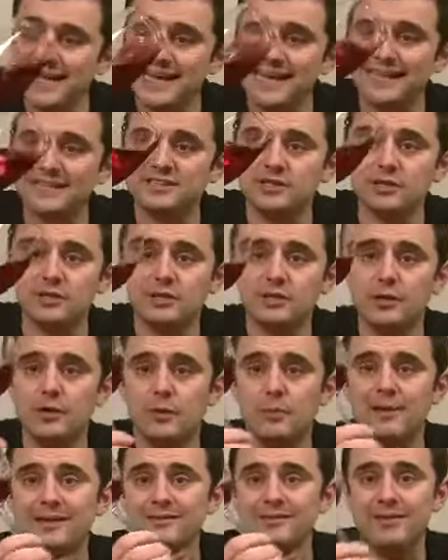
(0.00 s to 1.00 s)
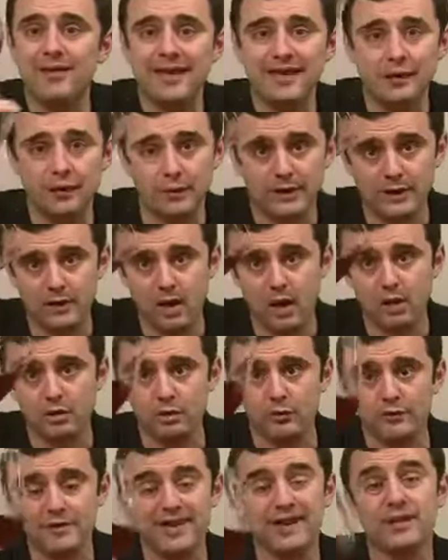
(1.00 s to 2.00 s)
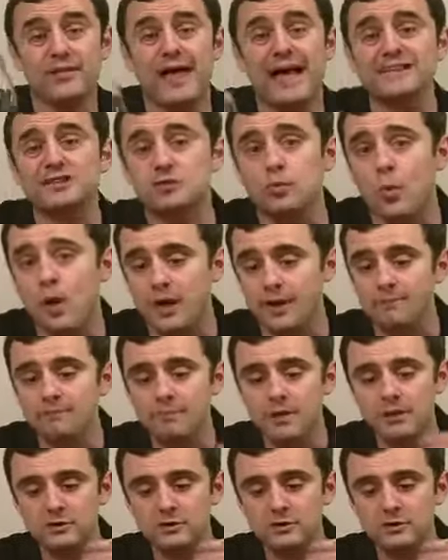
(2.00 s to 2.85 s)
It is a little bit lighter in color than the last wine,